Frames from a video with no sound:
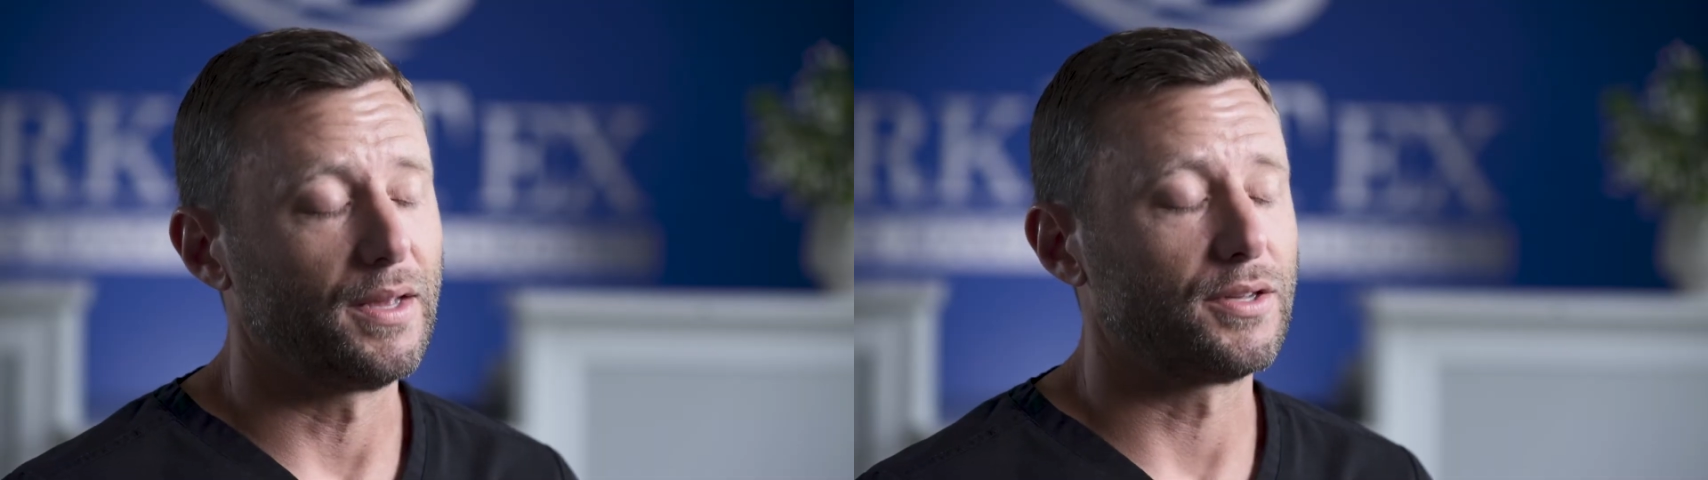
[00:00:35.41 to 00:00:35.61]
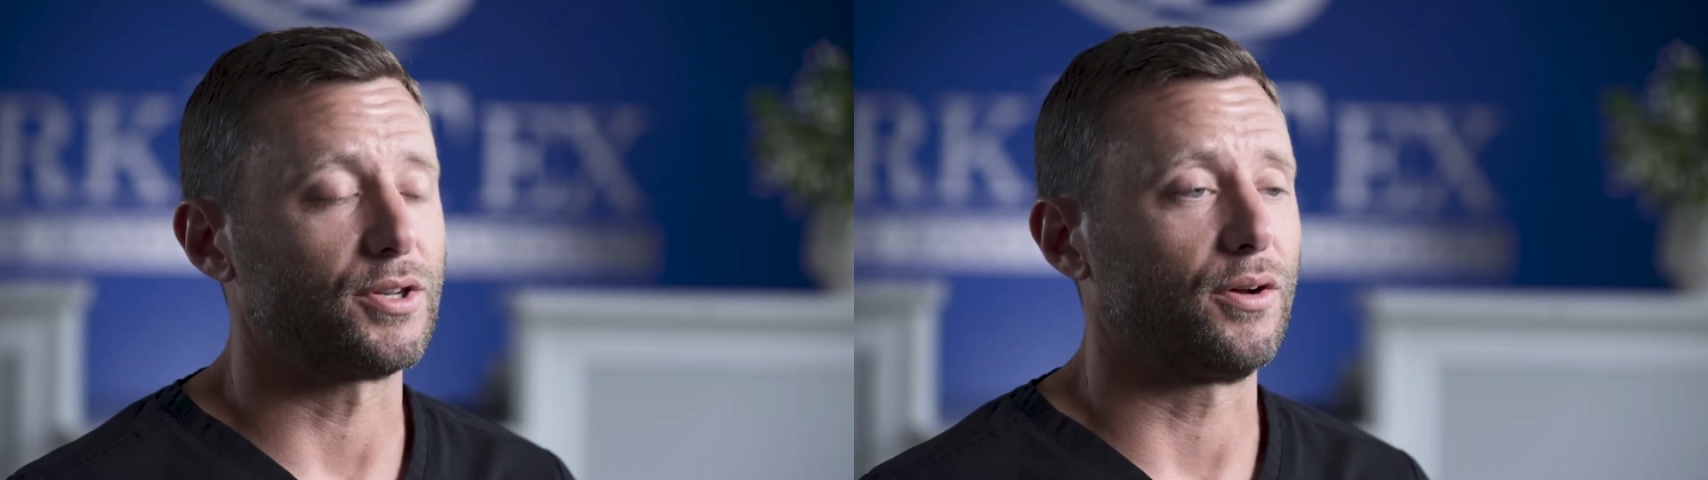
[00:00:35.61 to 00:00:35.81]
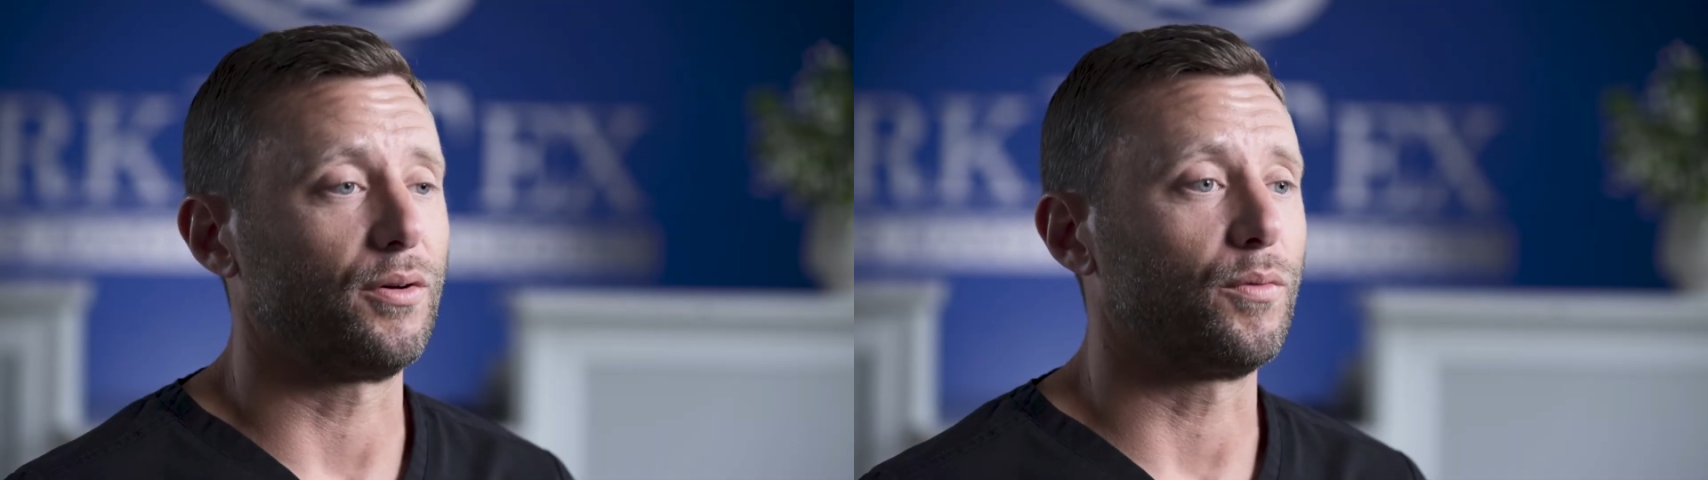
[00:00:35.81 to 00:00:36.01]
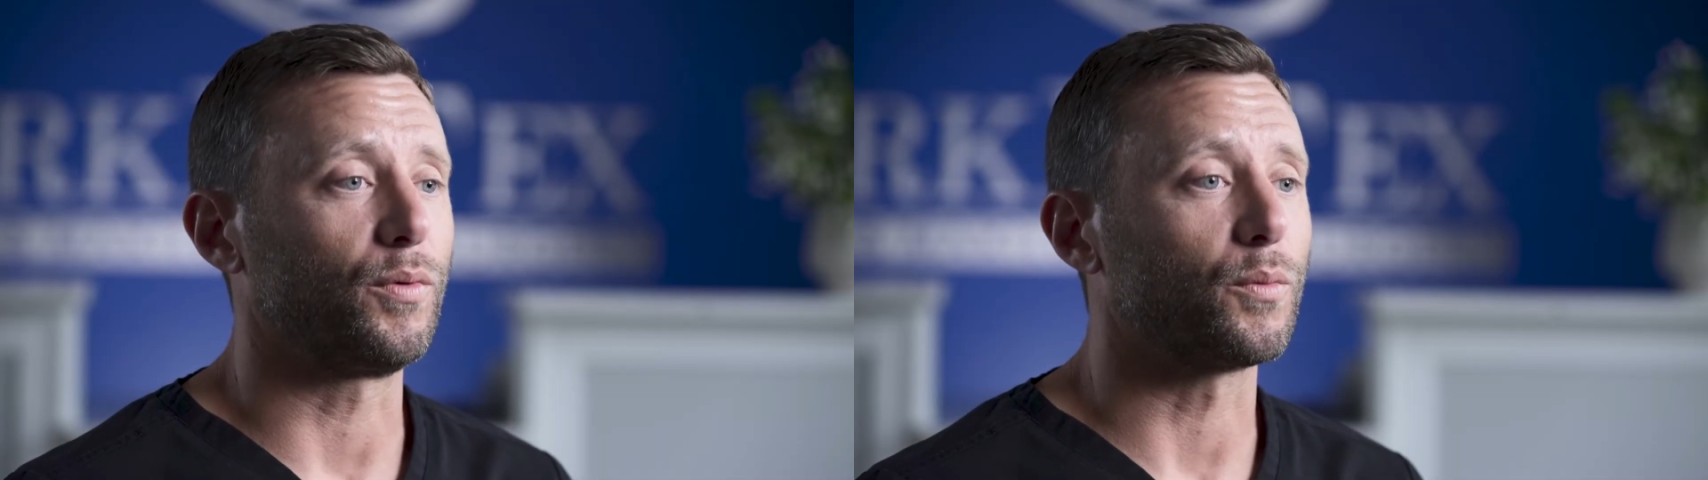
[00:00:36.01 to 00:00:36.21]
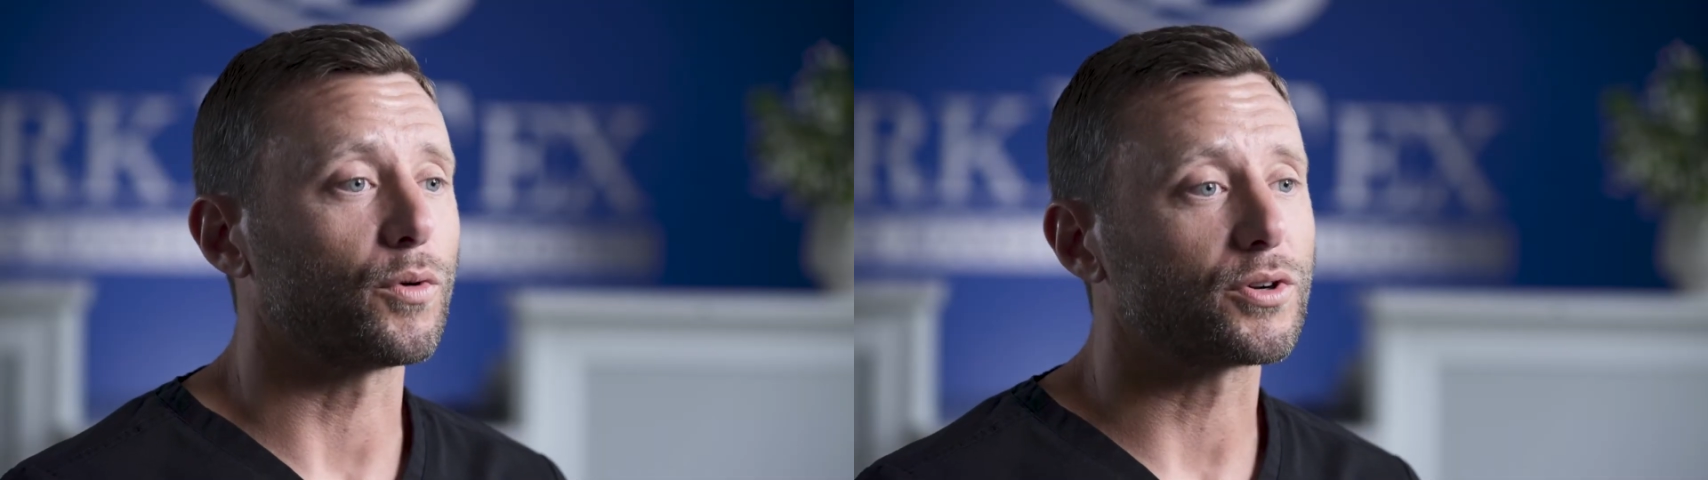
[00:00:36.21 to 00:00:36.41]
So
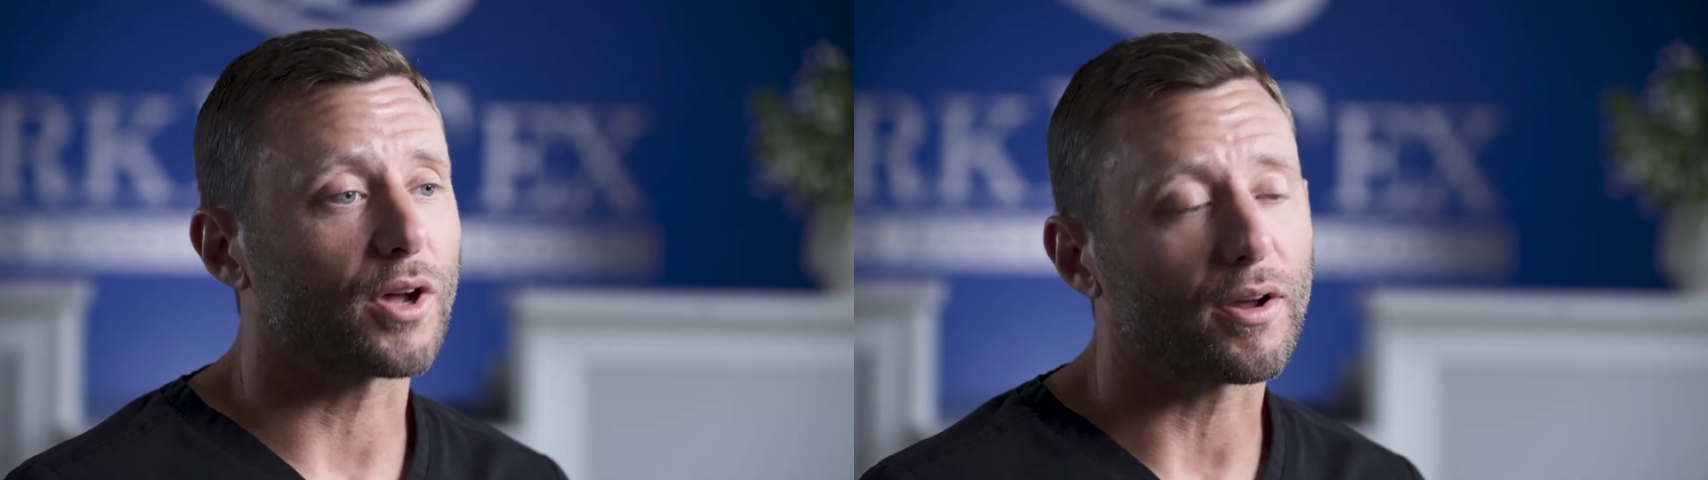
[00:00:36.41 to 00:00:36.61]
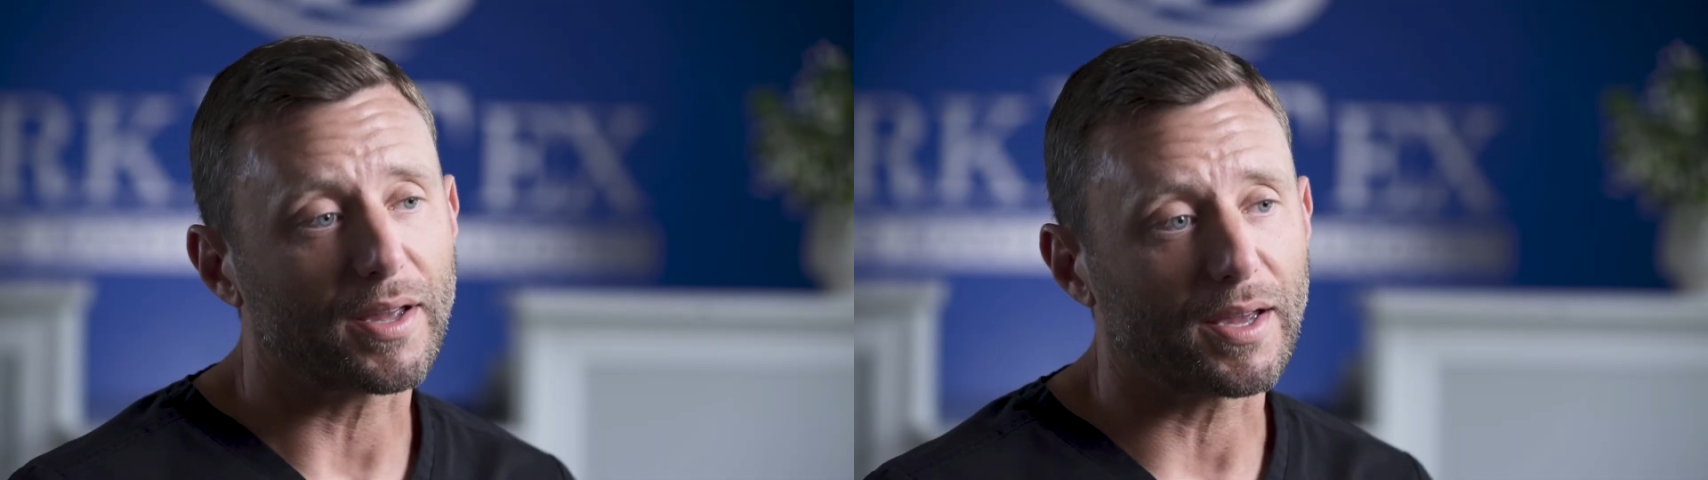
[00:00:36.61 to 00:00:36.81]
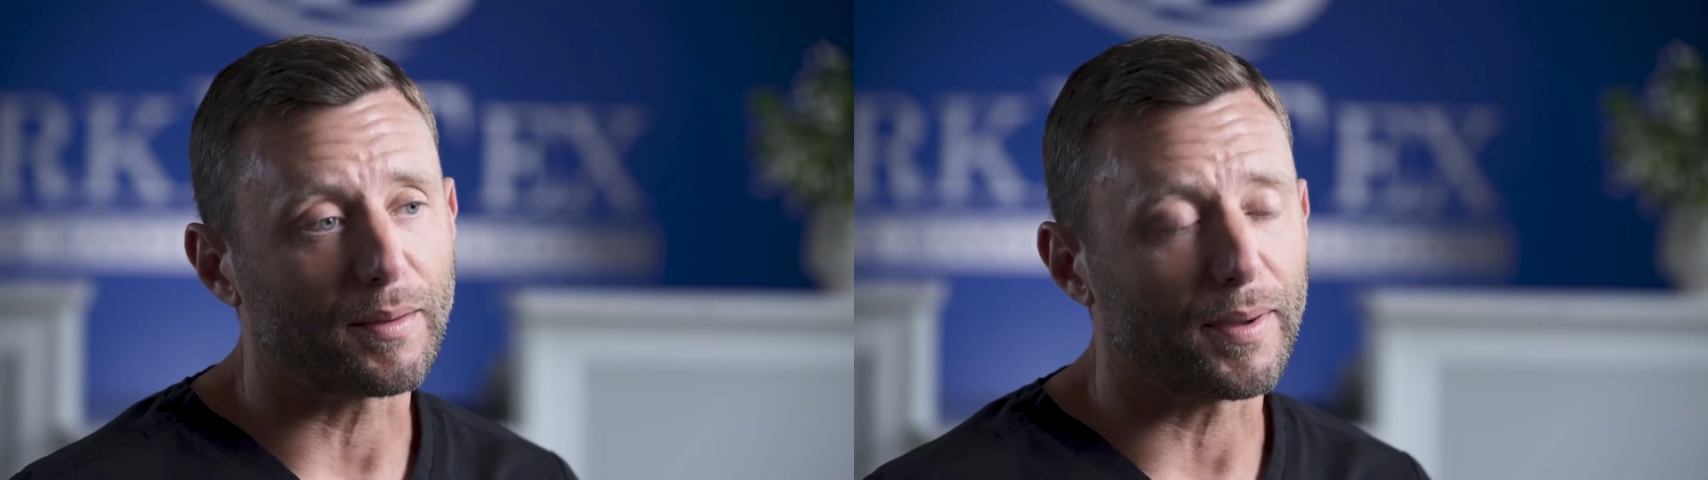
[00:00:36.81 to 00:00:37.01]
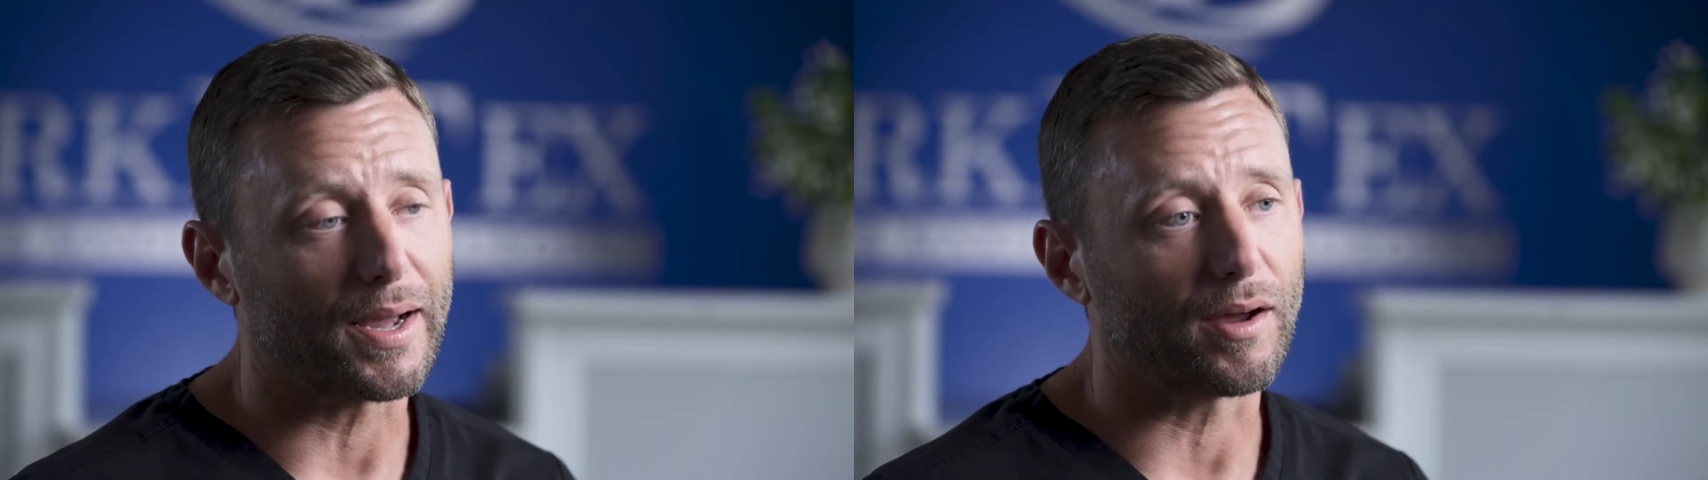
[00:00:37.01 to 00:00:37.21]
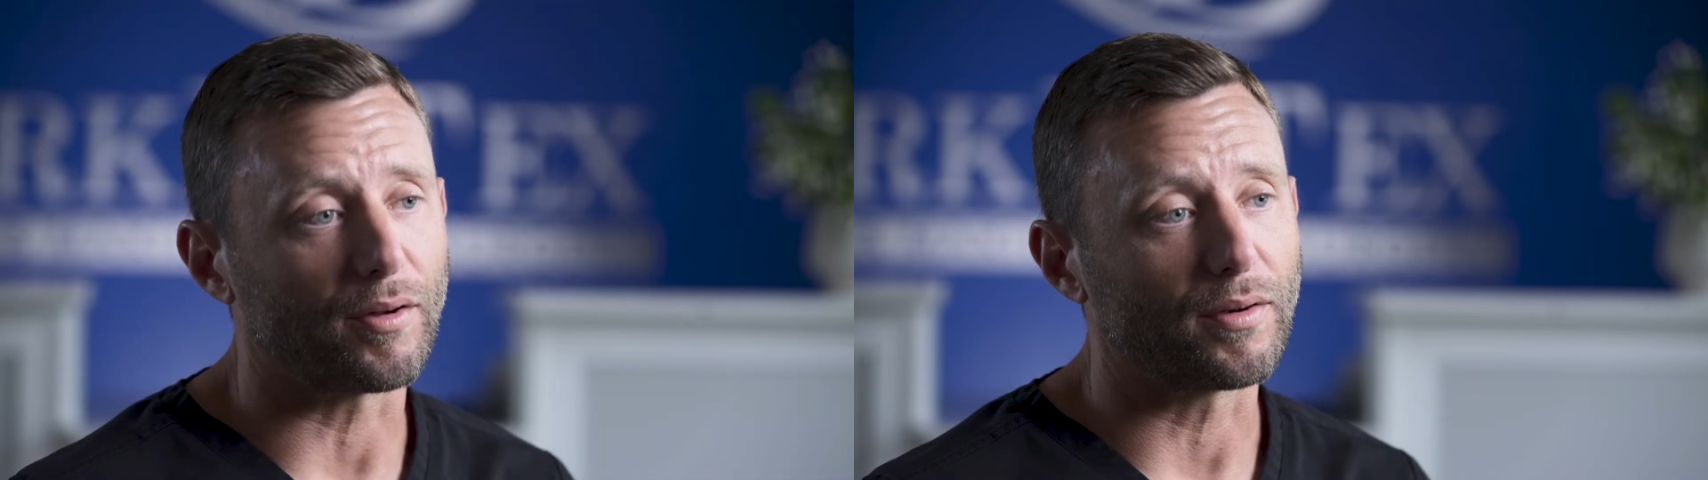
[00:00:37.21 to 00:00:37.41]
when we're talking
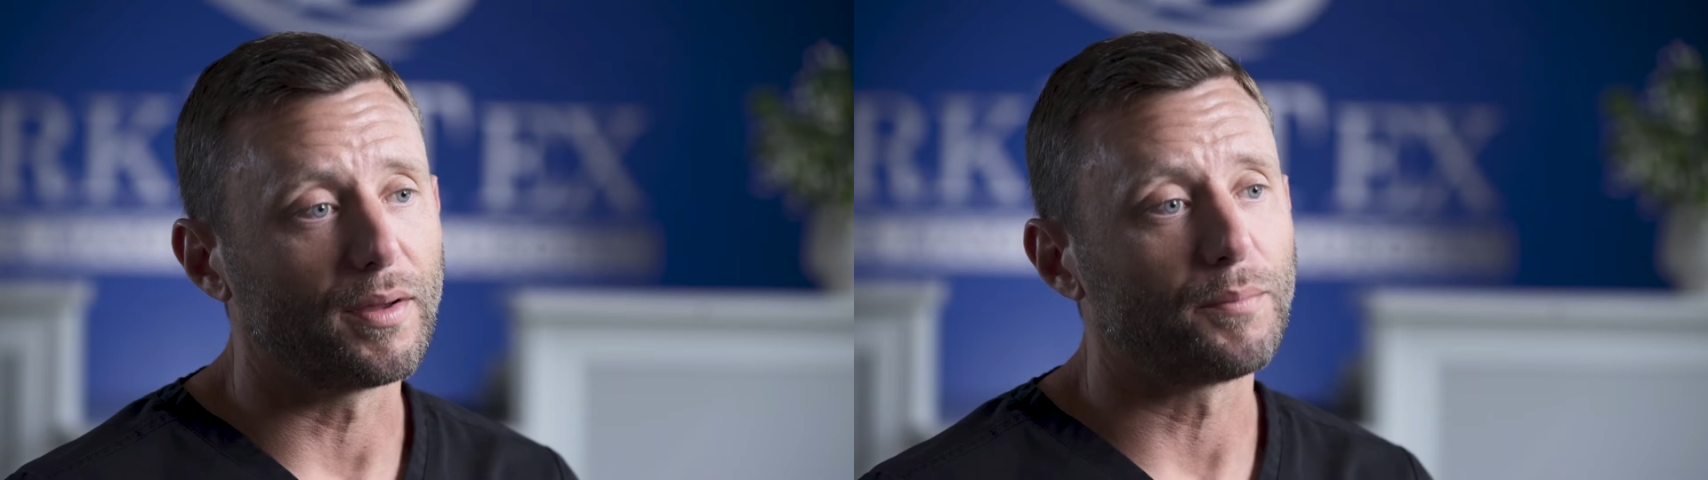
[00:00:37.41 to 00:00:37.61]
about